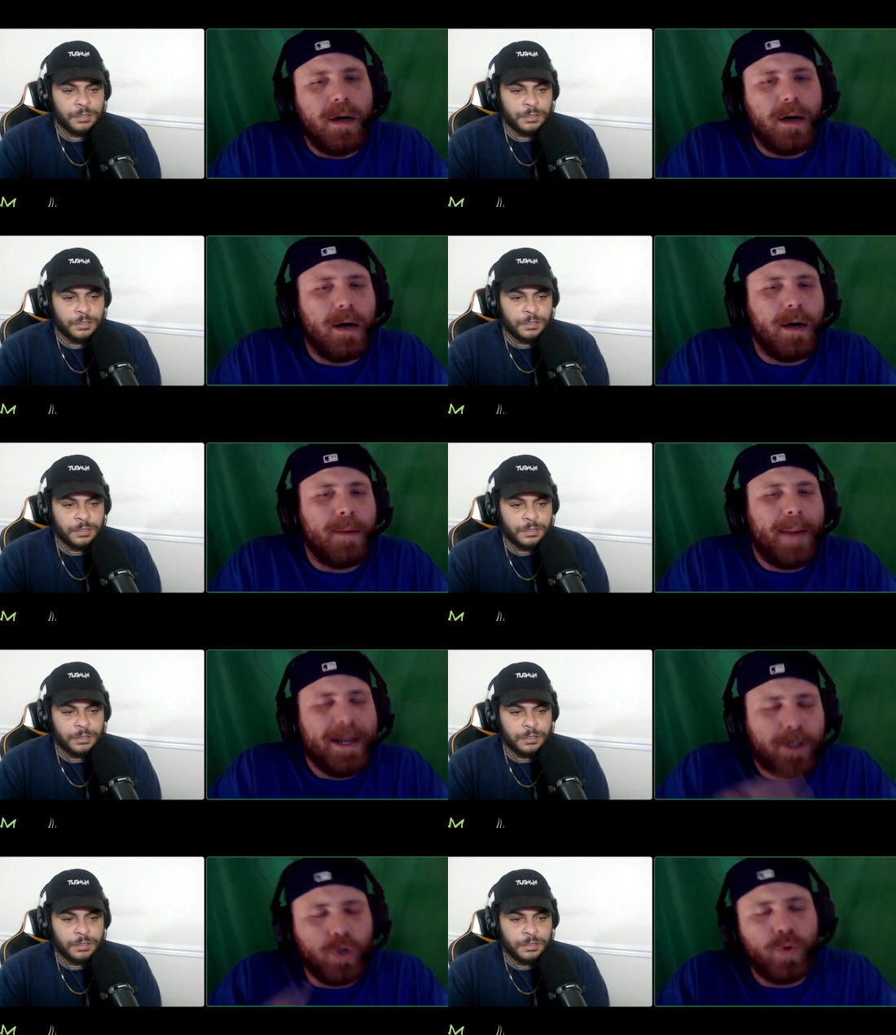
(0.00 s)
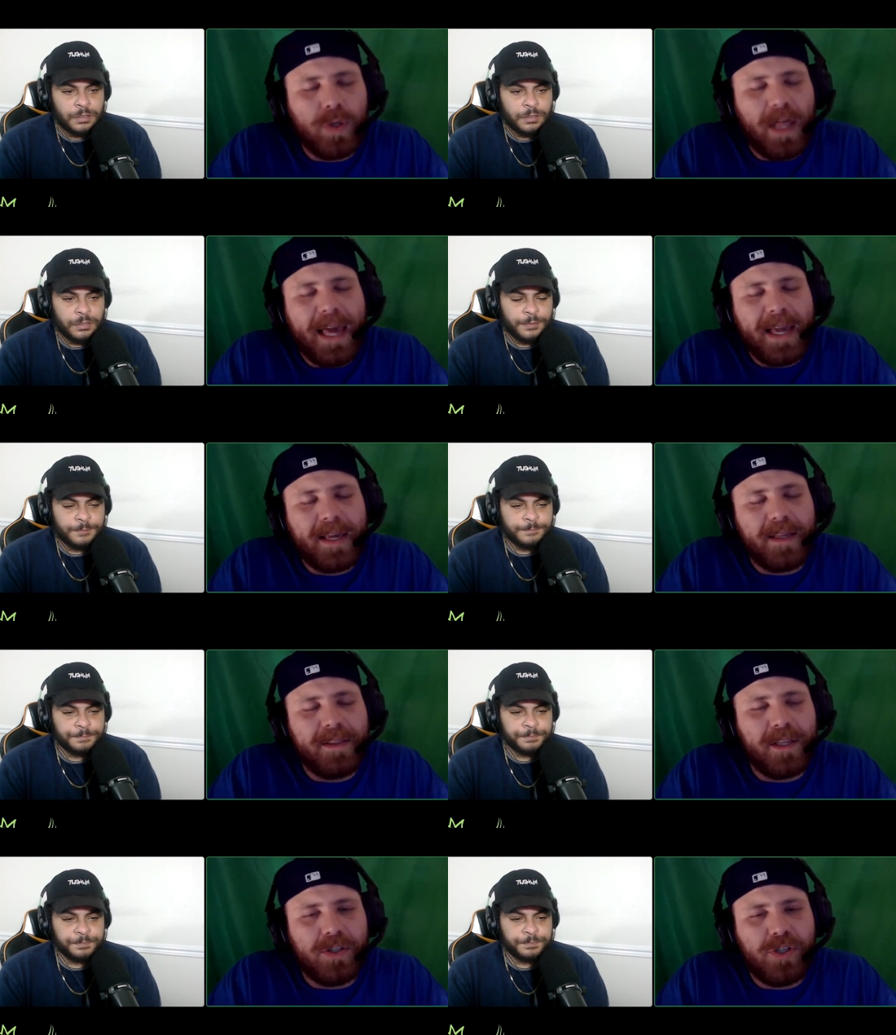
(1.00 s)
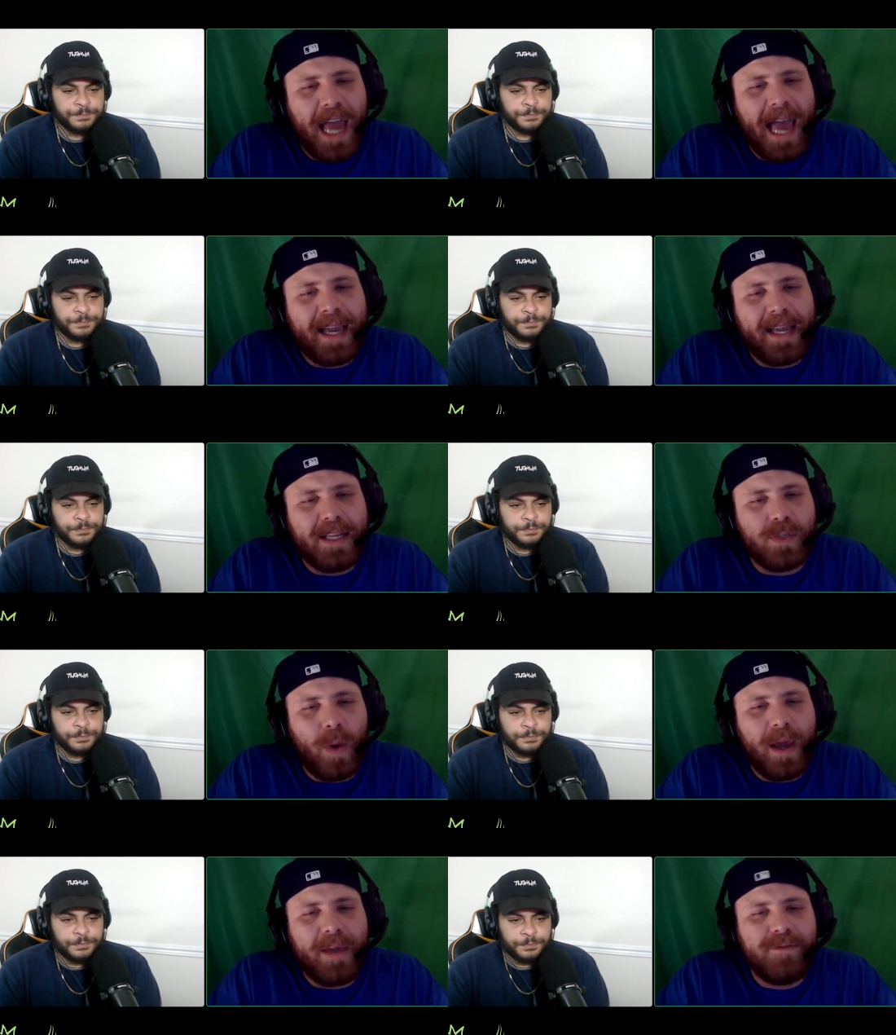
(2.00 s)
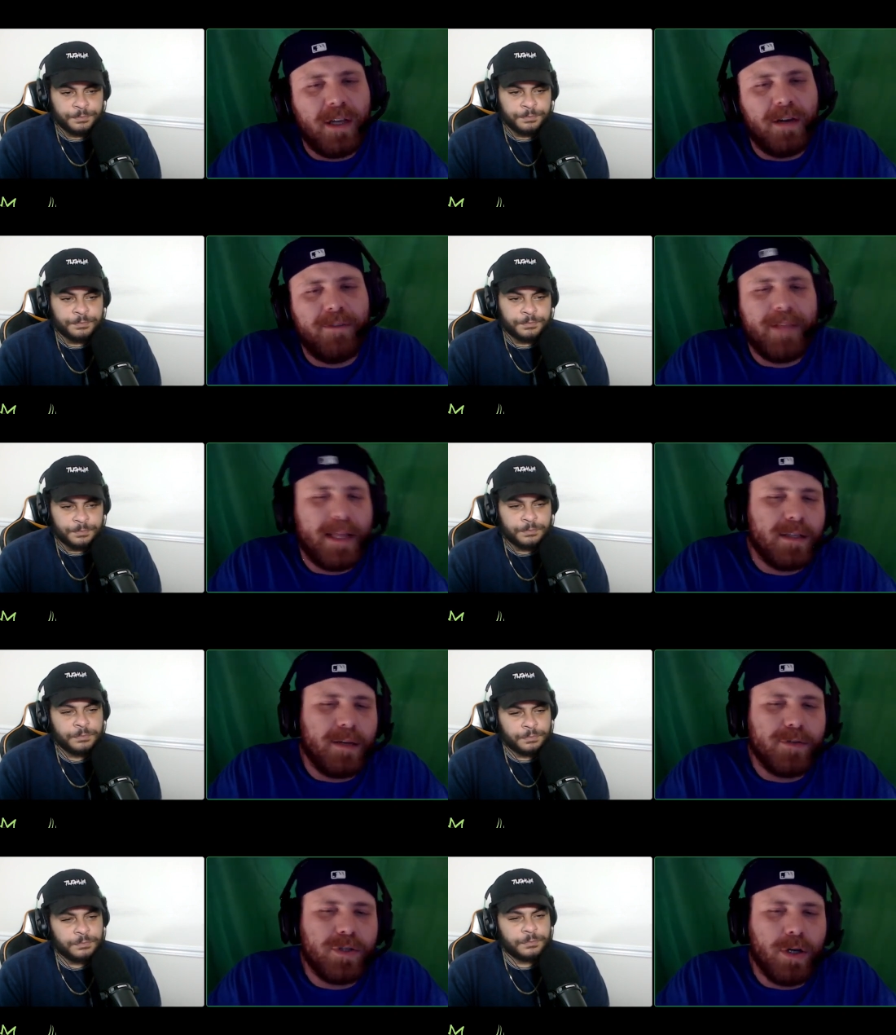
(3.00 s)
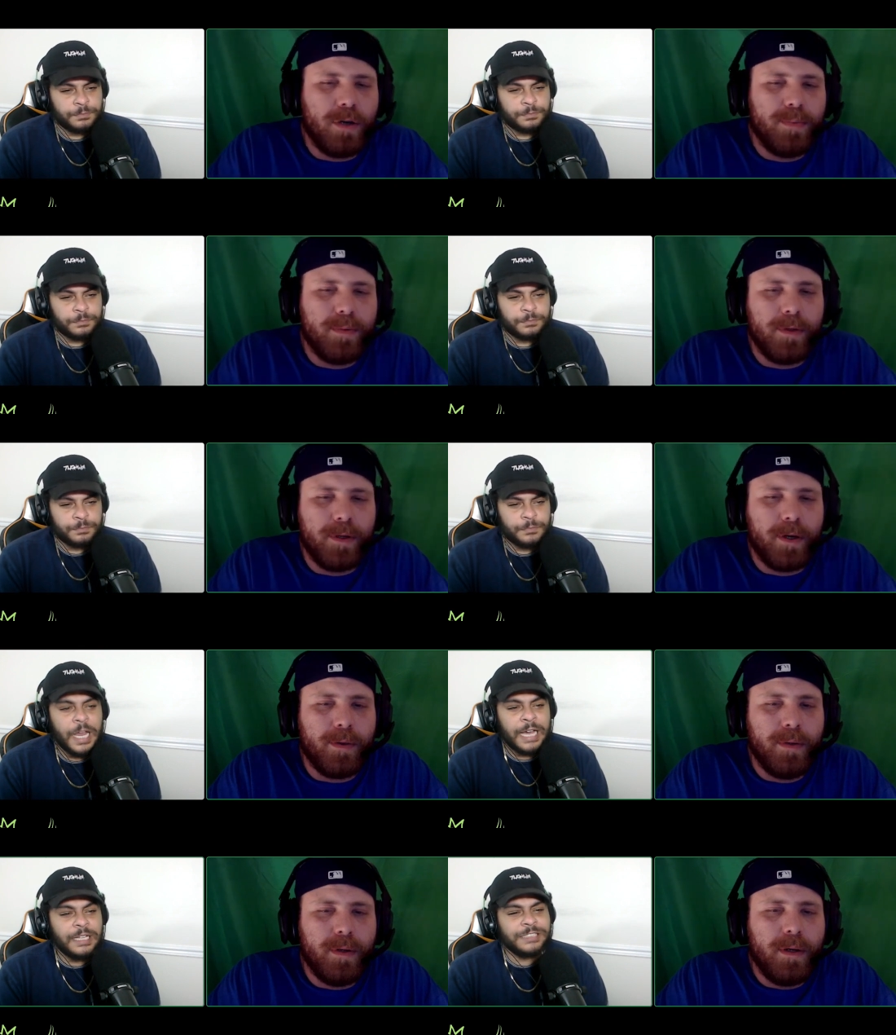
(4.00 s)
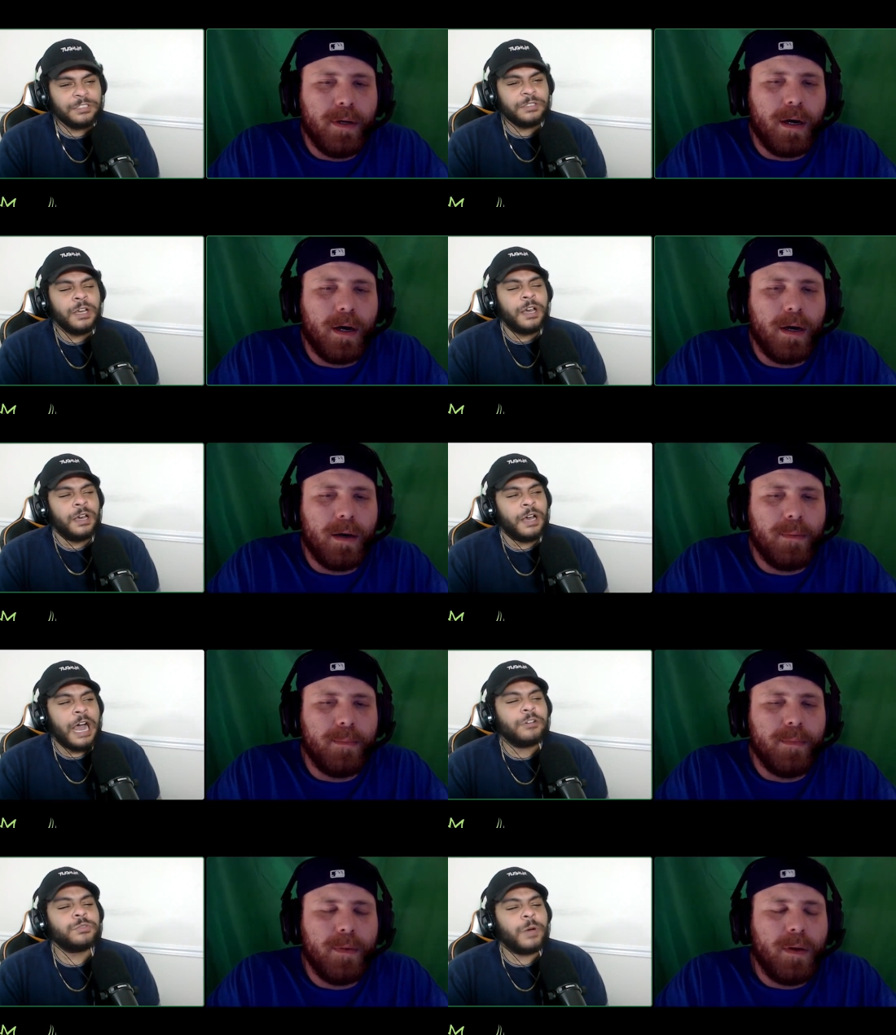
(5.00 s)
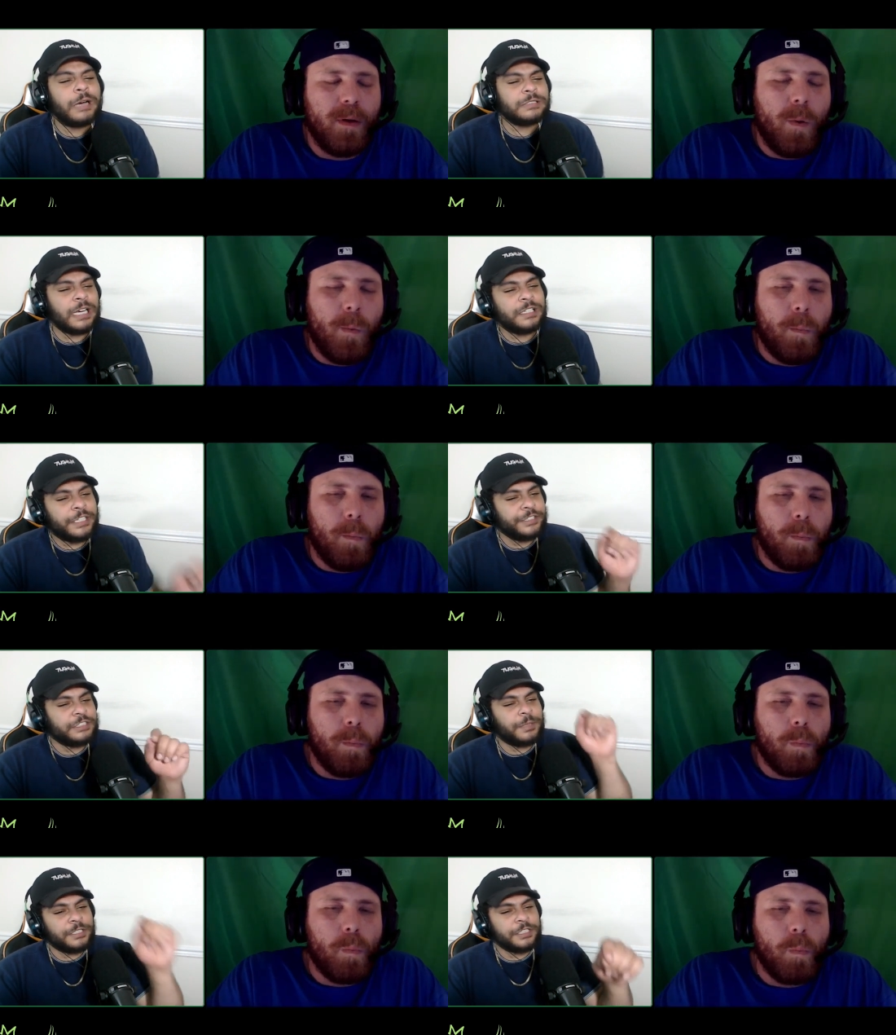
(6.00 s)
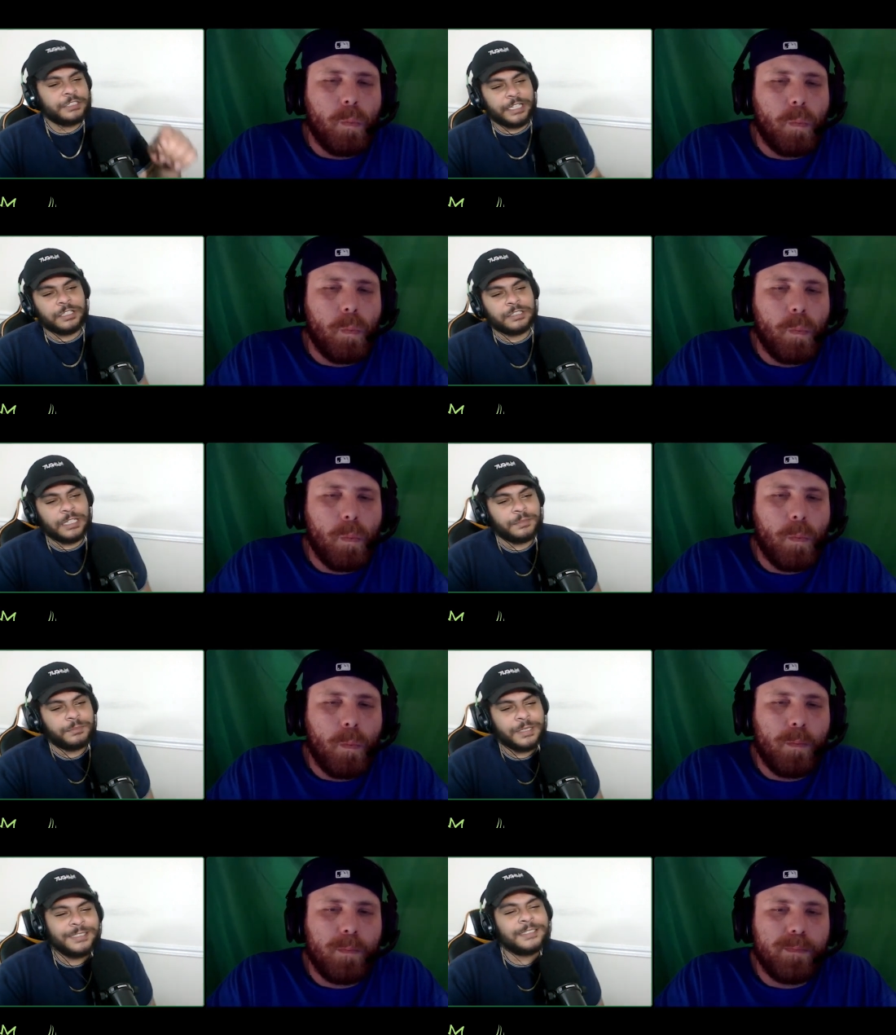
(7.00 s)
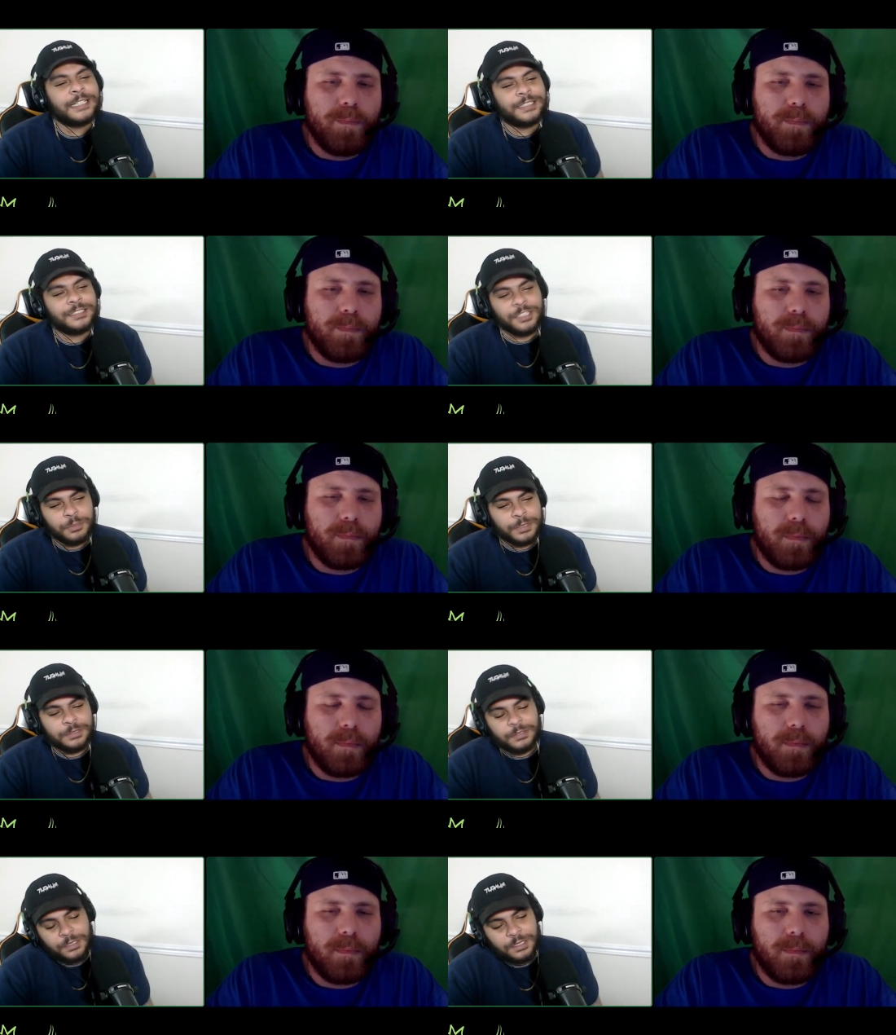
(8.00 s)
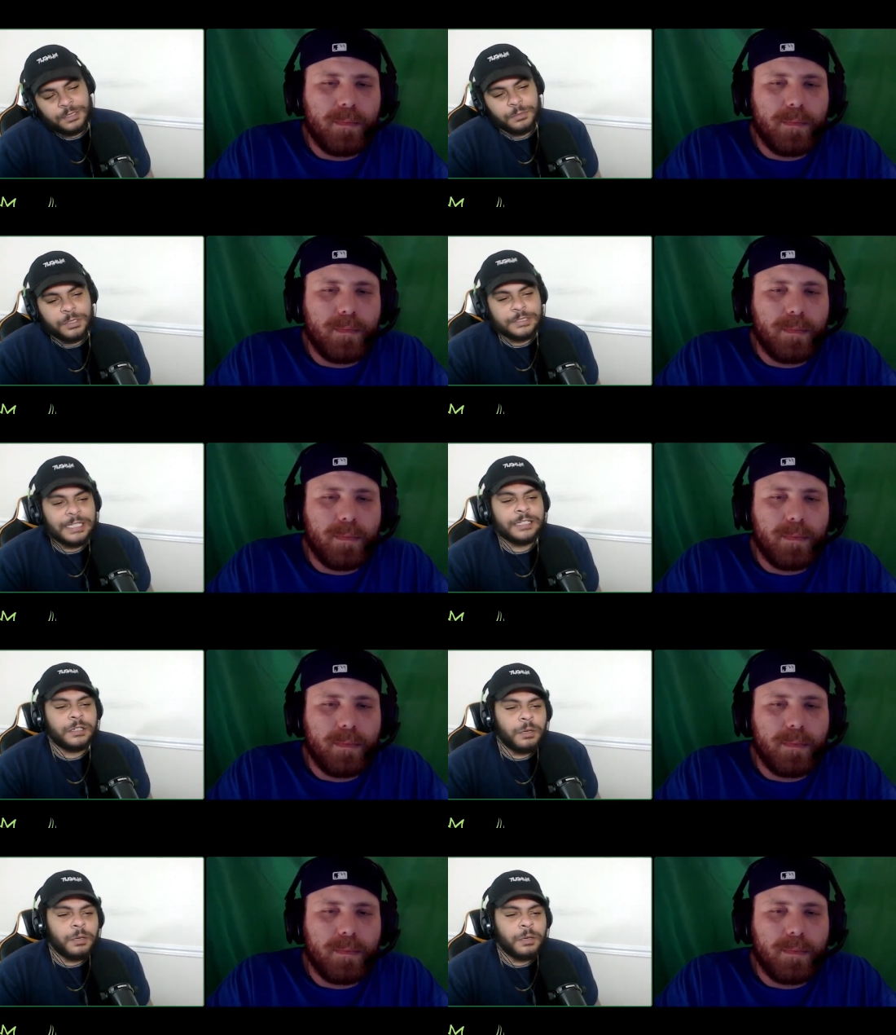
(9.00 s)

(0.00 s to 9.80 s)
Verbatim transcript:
Speaker 1: Um, I do like the Jack and his wife stuff. That stuff is dope. You know, I, I did. Um,
Speaker 2: I was I was kind of curious about your take on that because like it's a little bit um, it's like an